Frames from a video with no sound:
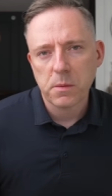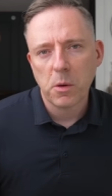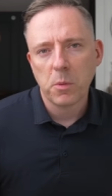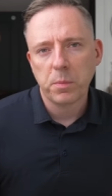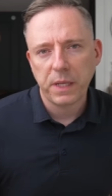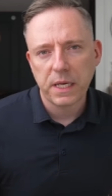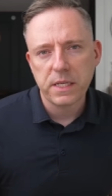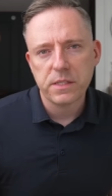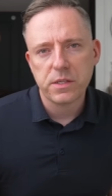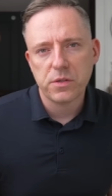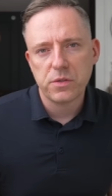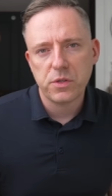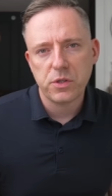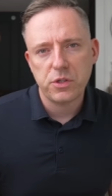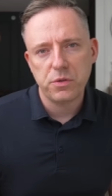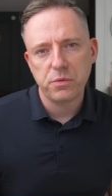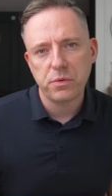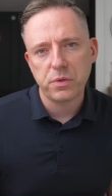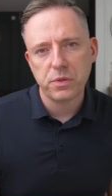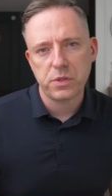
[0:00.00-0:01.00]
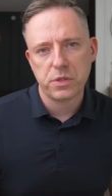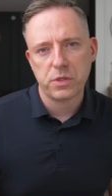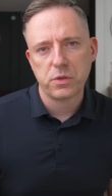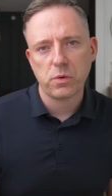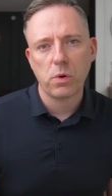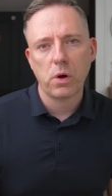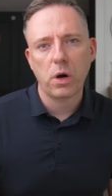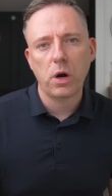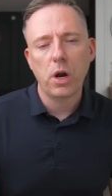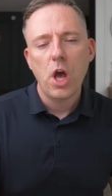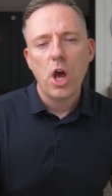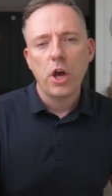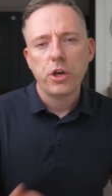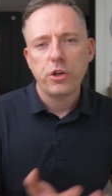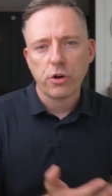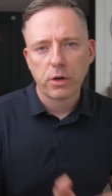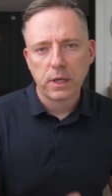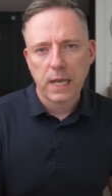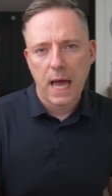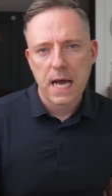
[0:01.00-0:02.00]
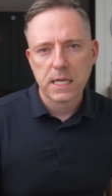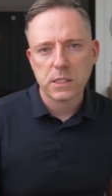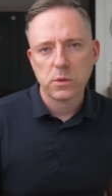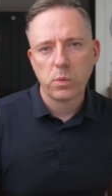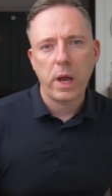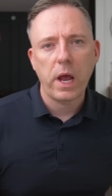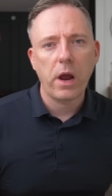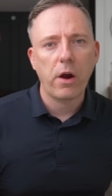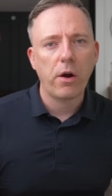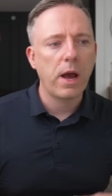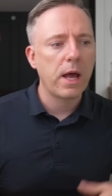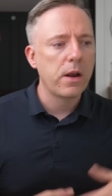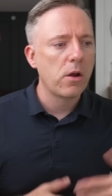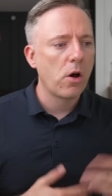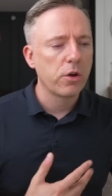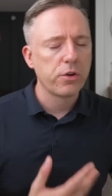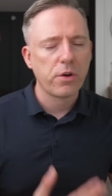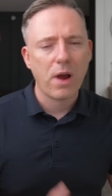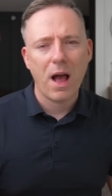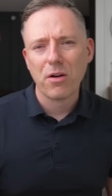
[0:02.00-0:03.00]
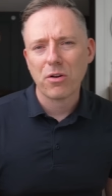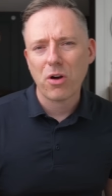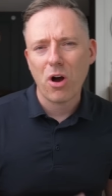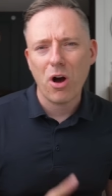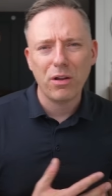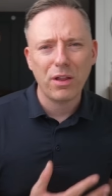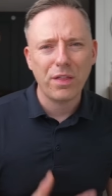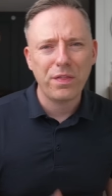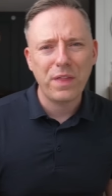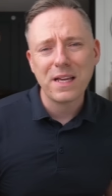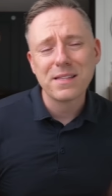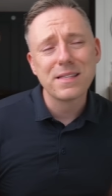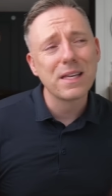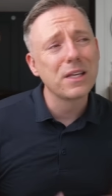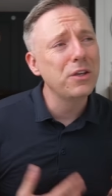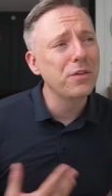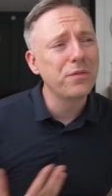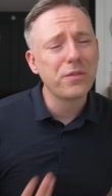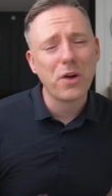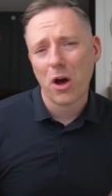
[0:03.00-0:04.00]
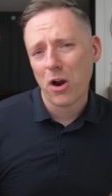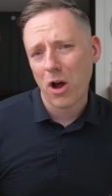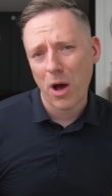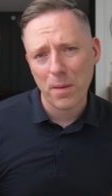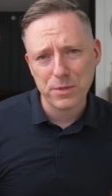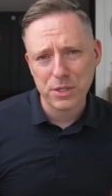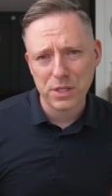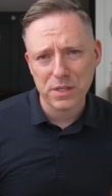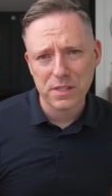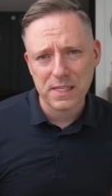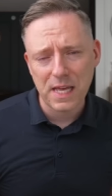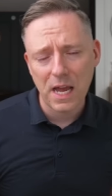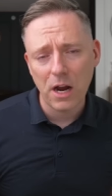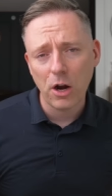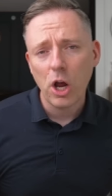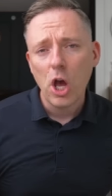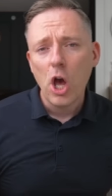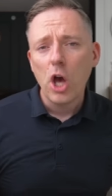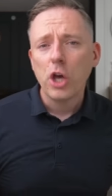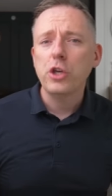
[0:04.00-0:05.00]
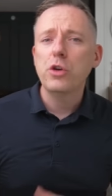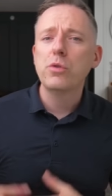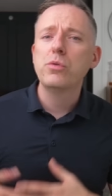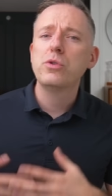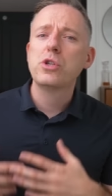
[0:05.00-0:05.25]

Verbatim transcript: about places that you could store your glassware and all your alcohol and things like you've got options there you